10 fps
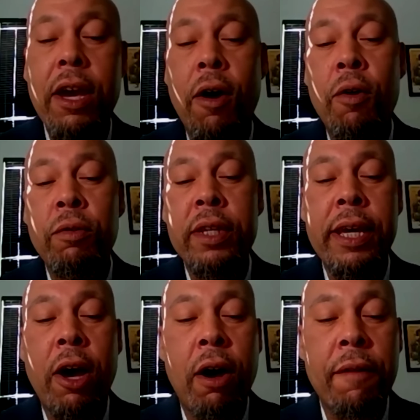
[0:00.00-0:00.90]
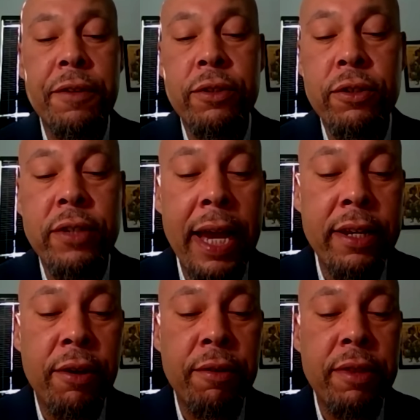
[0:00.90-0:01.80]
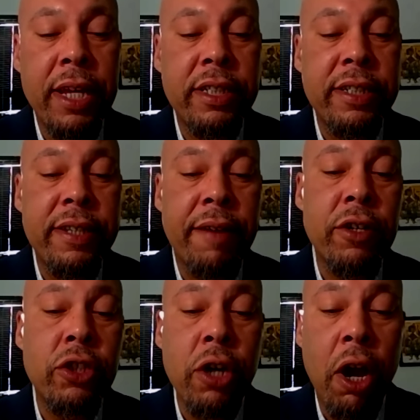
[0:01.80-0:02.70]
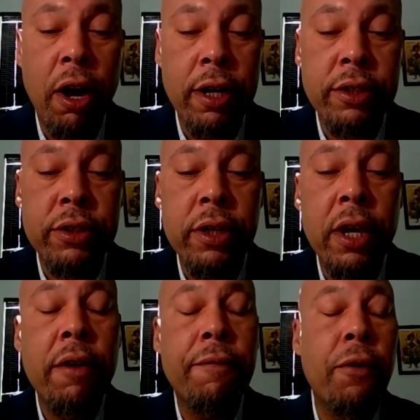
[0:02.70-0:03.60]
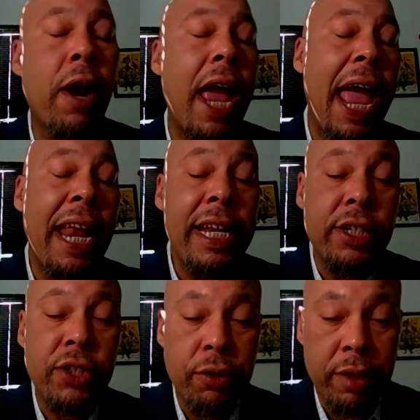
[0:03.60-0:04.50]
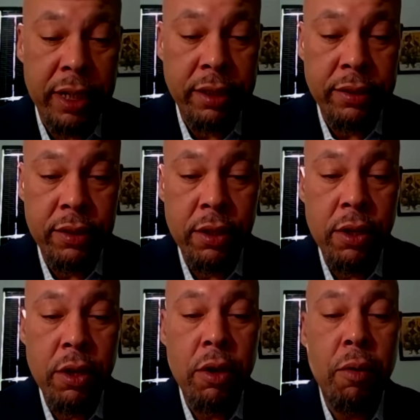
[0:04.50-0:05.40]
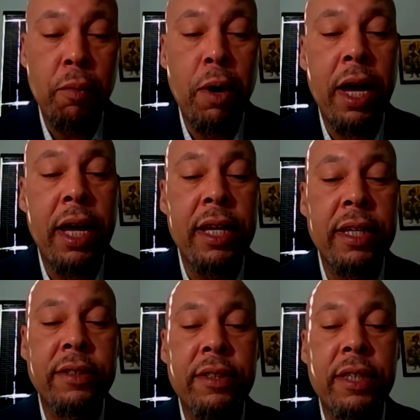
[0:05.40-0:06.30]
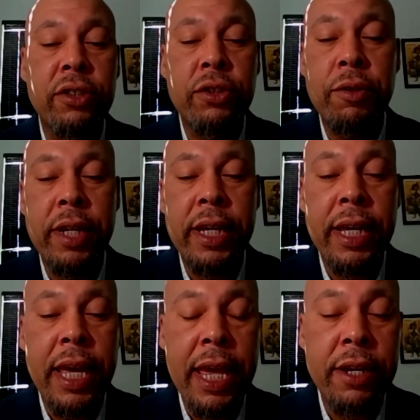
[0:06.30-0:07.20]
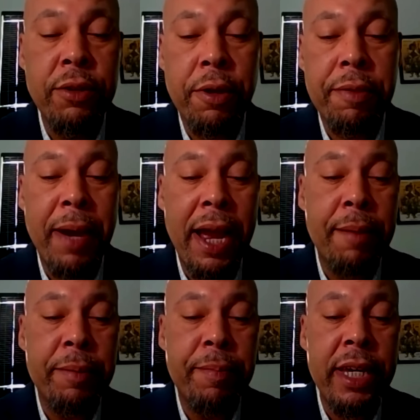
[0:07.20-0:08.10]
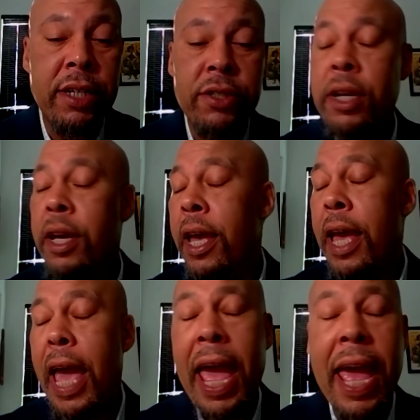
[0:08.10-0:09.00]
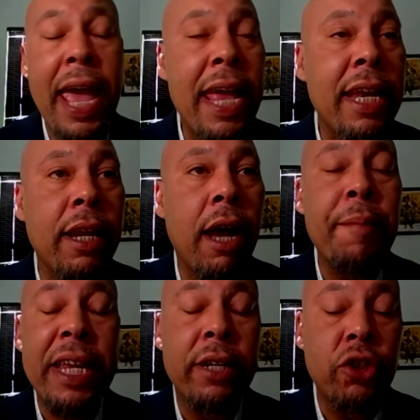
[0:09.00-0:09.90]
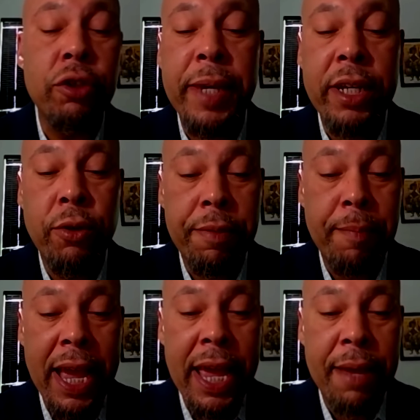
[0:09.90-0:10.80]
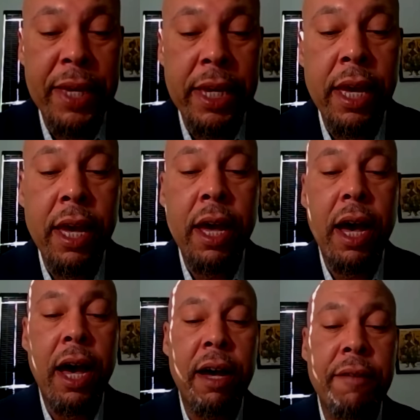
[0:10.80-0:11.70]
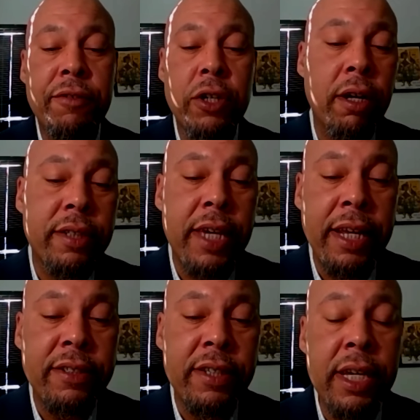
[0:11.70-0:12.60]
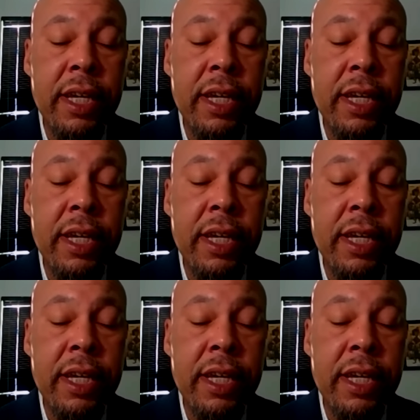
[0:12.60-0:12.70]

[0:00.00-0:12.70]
only officers I know that she's ever charged for any shootings was the shooting in North Miami Beach. In North Miami of Charles Kinsey.